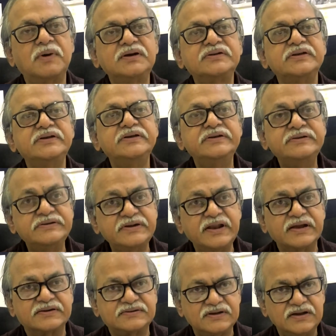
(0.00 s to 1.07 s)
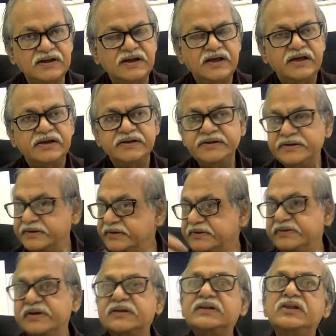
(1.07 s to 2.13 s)
but
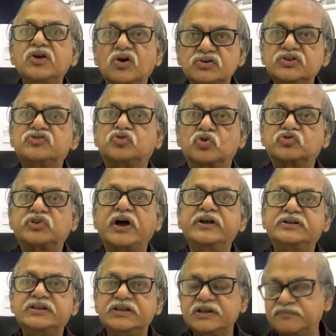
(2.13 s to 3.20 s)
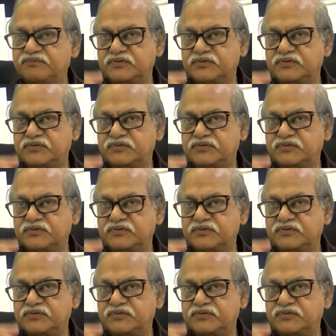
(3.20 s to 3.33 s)
indirectly on the society.